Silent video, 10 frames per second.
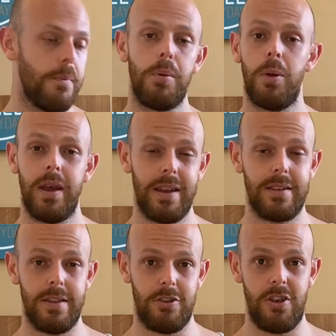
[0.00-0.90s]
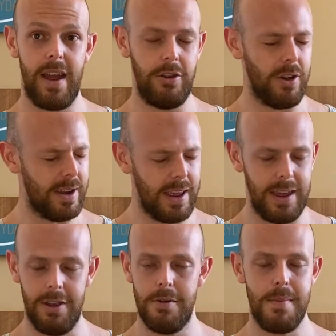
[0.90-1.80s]
you're putting into the chain, you're gonna
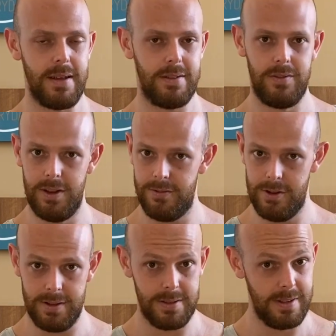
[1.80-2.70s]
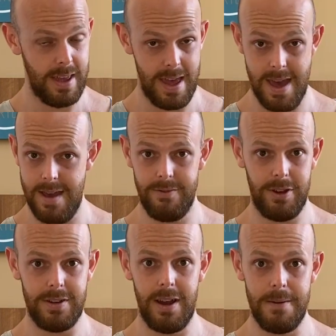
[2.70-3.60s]
hear a massive difference
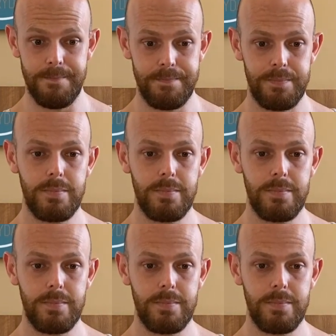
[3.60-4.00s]
every time.